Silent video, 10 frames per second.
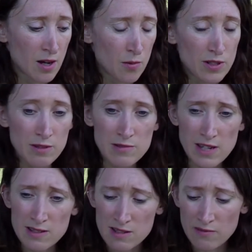when it was
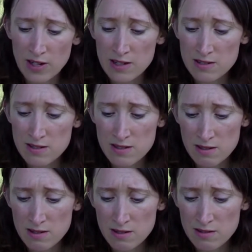excavated.
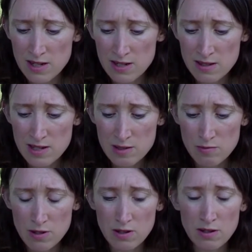So these
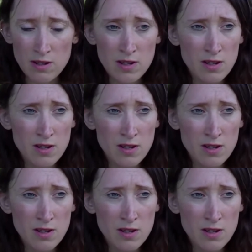were